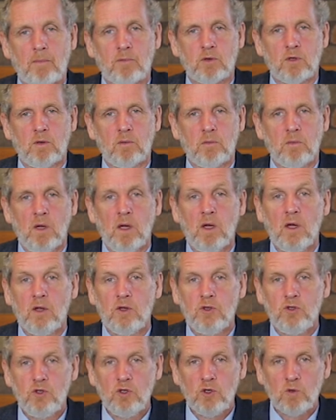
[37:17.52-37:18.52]
up to him,
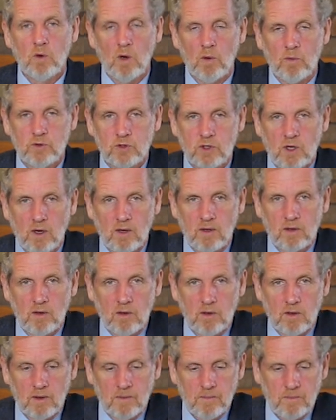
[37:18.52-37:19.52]
knew what was going
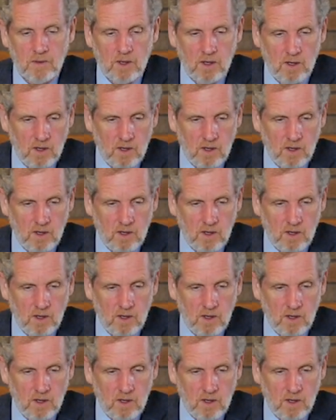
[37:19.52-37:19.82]
on.